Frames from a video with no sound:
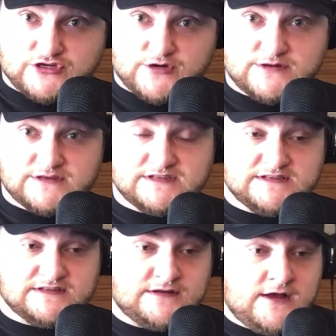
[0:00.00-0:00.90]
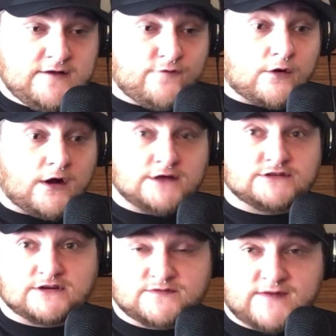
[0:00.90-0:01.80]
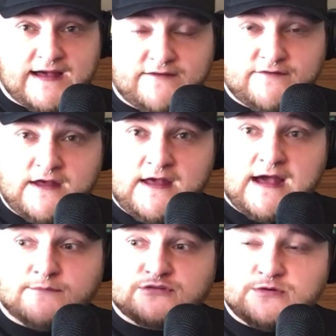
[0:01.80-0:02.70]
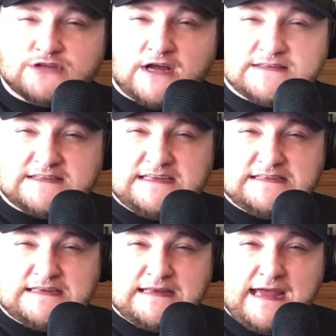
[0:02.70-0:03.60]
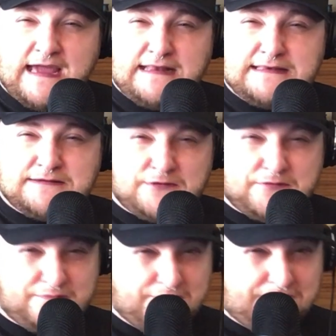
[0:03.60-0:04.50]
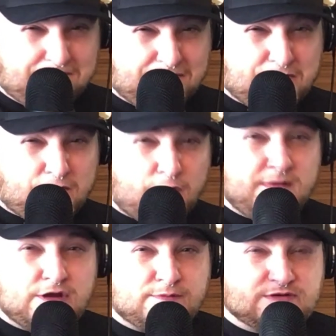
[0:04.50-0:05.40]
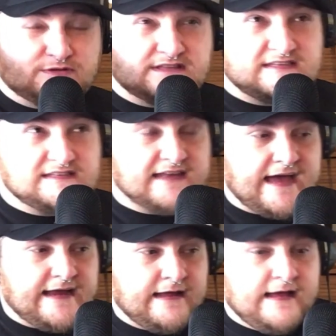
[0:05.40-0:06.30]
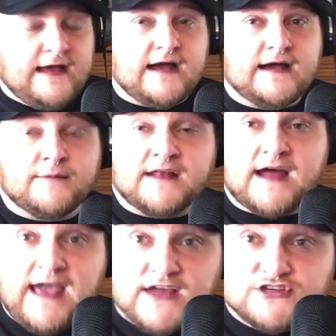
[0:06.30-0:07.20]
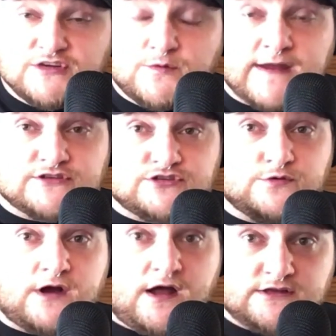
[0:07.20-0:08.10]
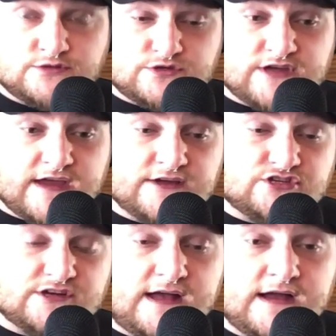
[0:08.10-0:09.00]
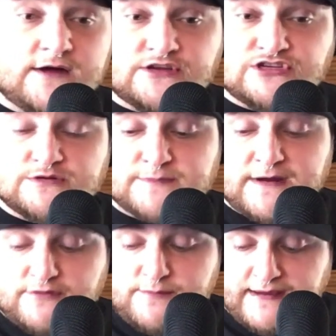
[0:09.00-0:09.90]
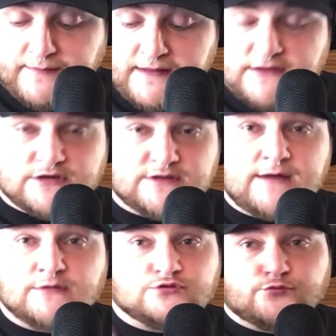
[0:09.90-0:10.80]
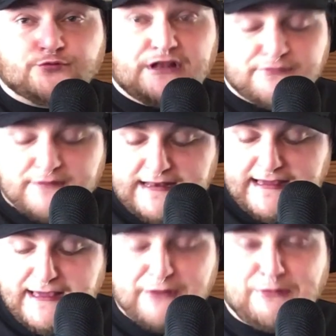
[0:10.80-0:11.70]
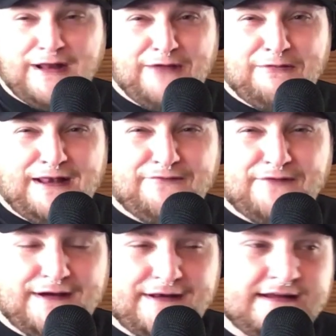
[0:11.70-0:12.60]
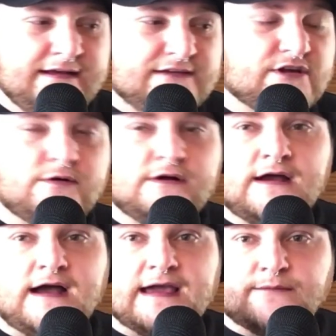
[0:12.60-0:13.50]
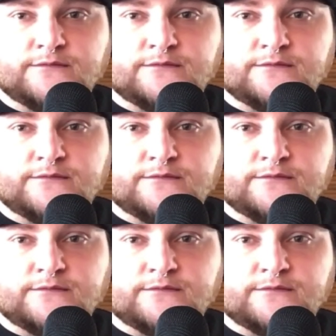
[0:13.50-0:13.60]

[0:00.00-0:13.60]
She was on season 8. Don't quote me. Nope, she was on season 9. And I actually went to college with Shea in Chicago, and she was my roommate. So that was really, really, really, really fun. So I am Team Shea all the way. Oh,